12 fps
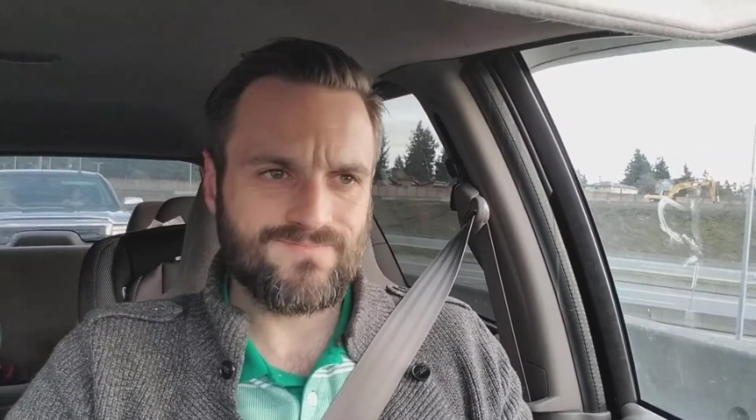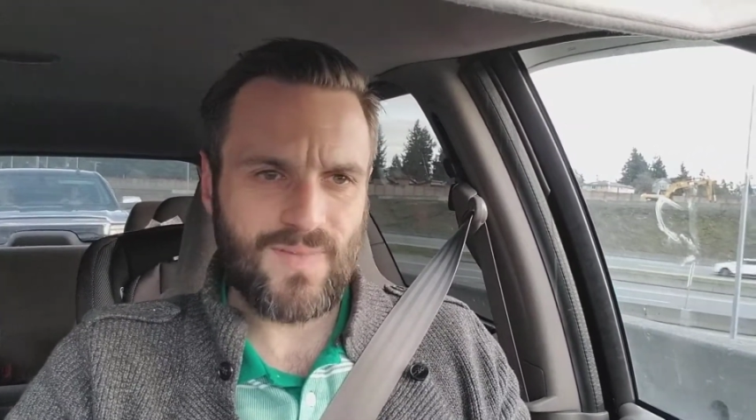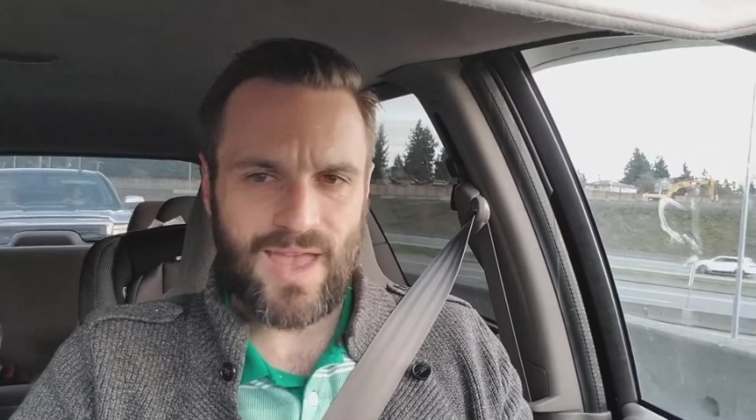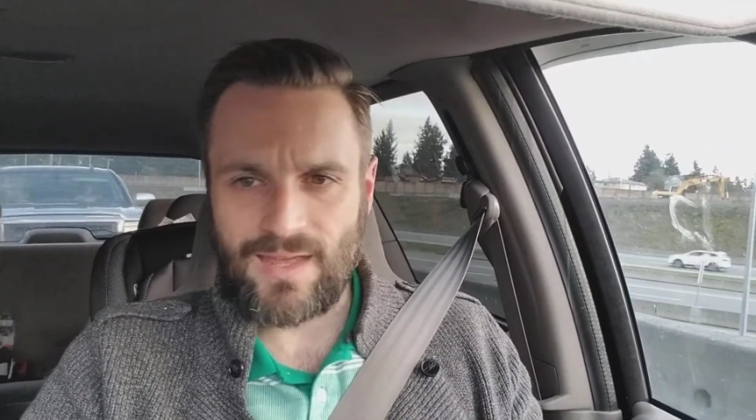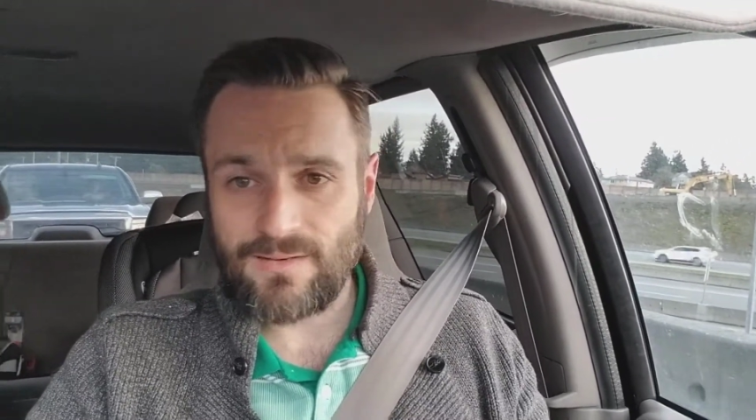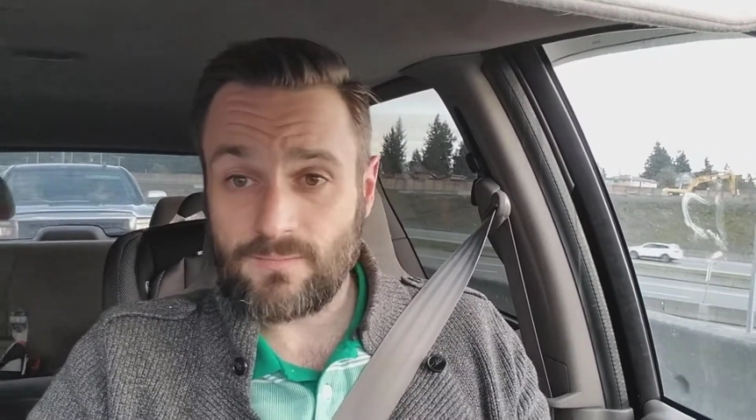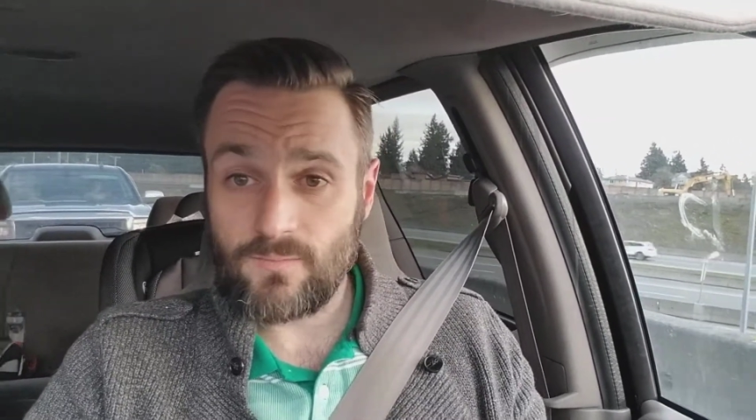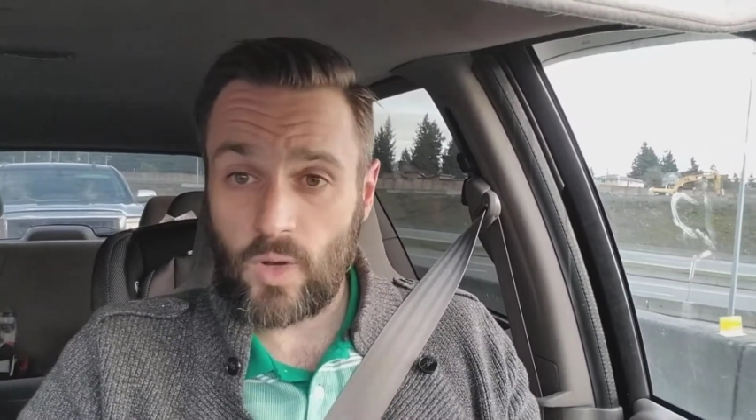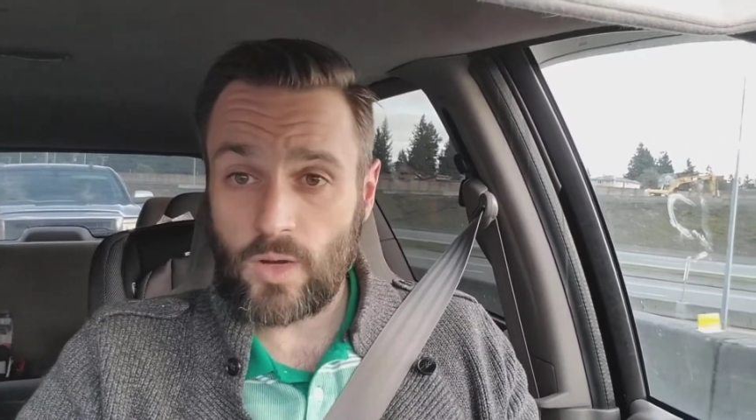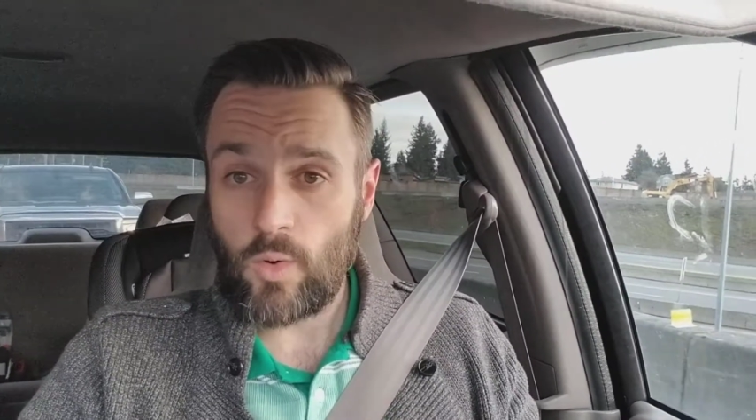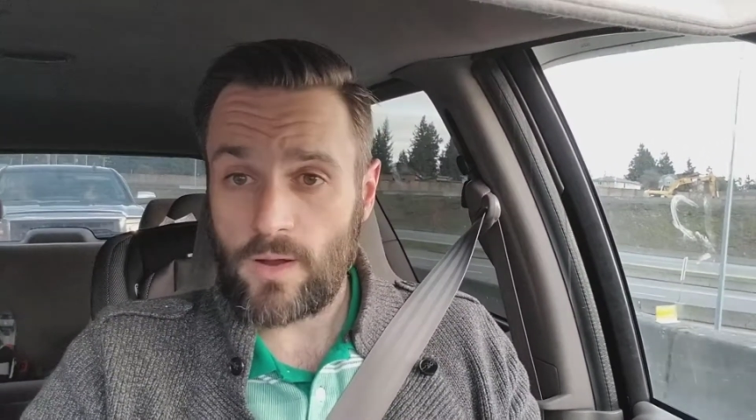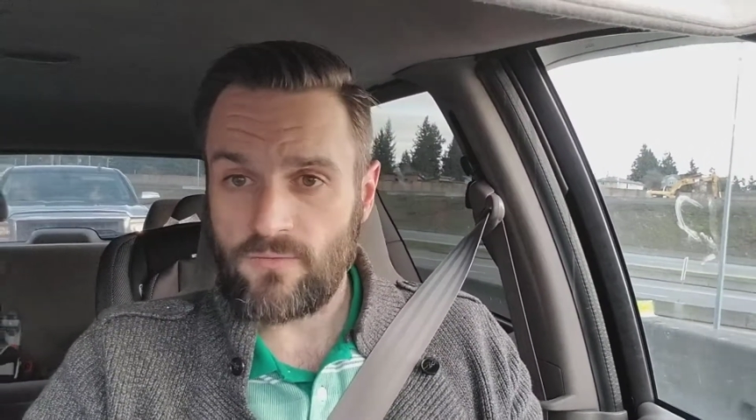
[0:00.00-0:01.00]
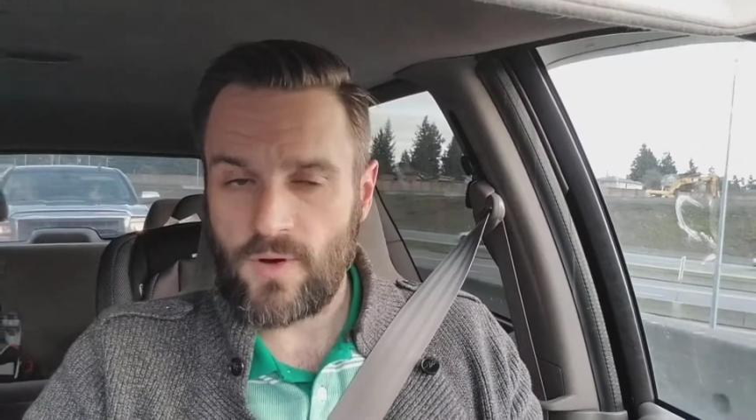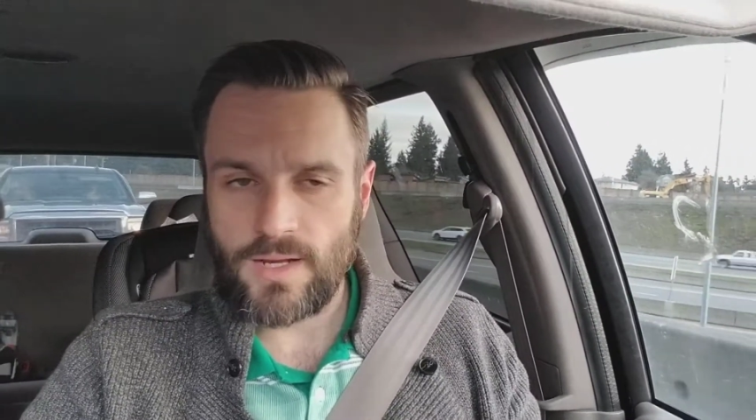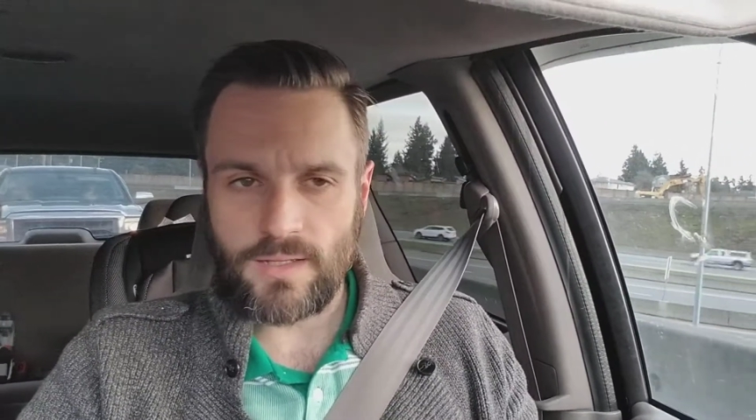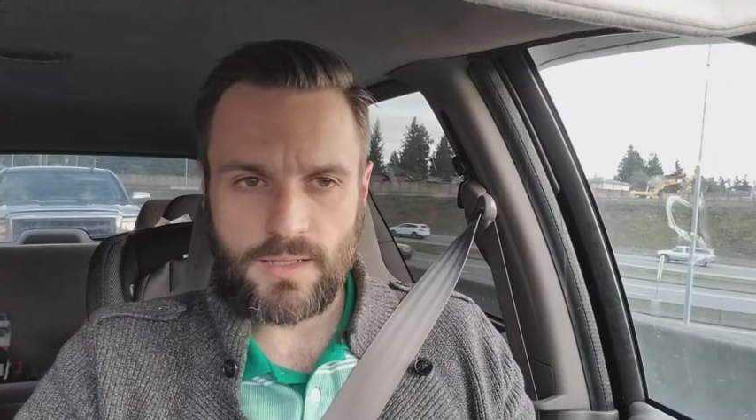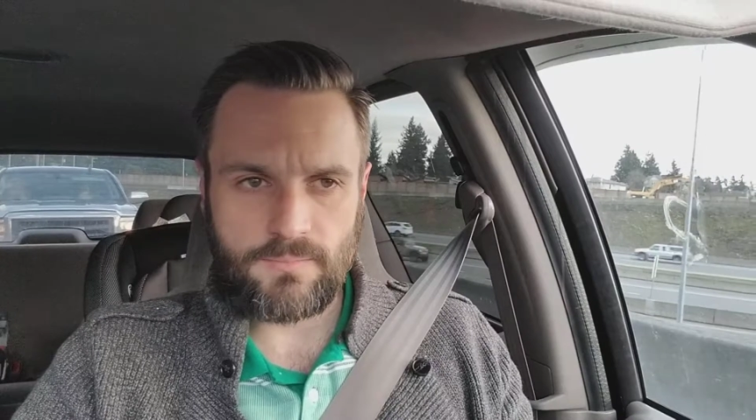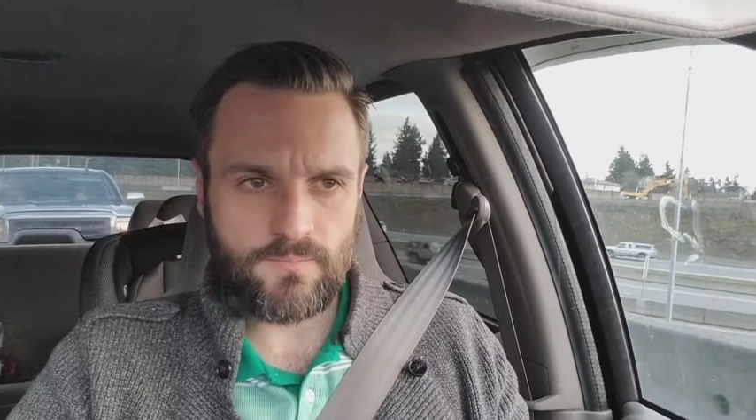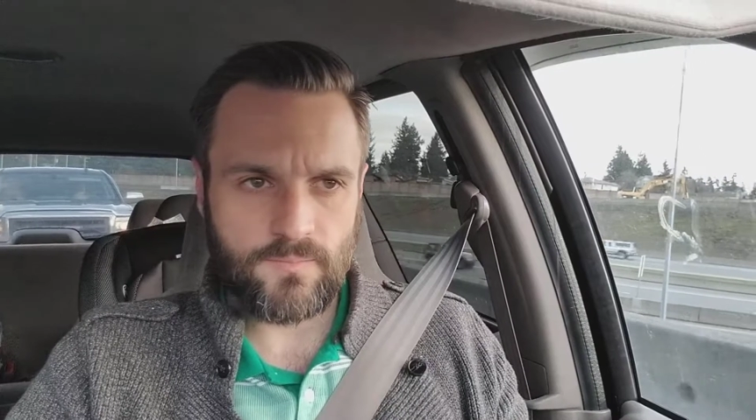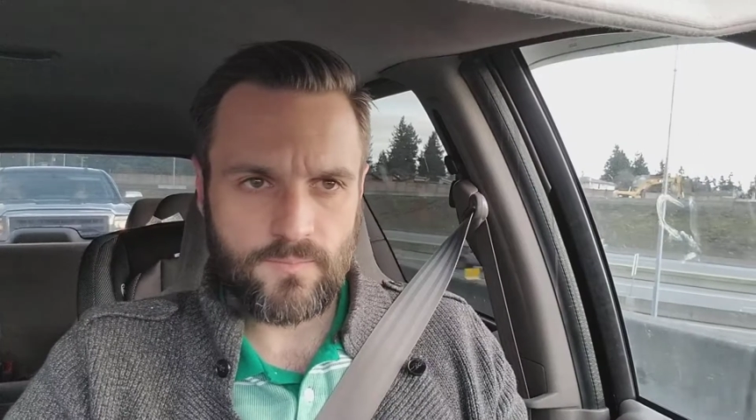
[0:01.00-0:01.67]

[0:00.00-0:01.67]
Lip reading: And, well, quite frankly,